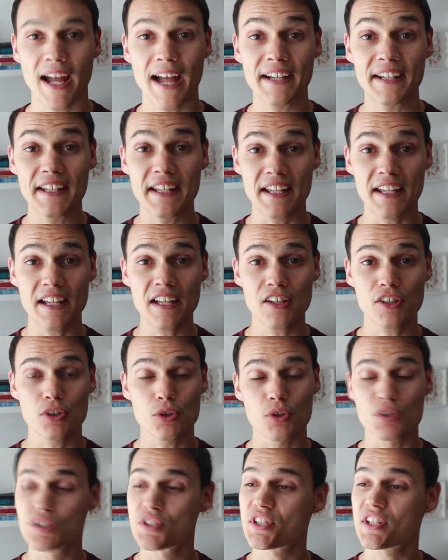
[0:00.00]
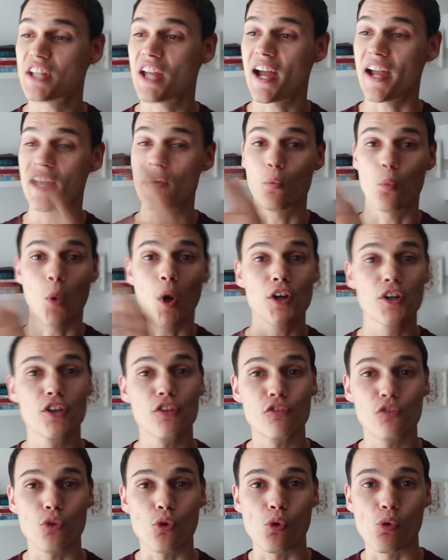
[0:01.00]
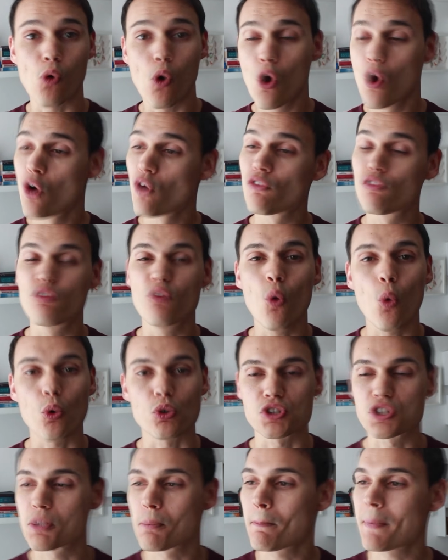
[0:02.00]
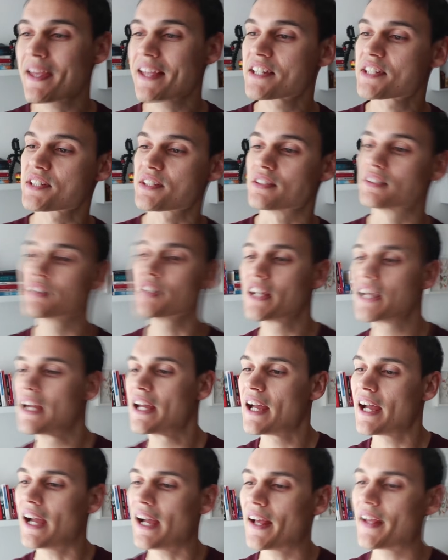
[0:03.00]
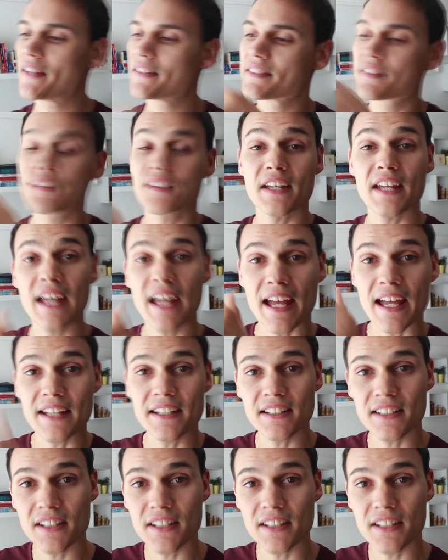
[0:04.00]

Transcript: And here you can see a wonderful forged piston, and the head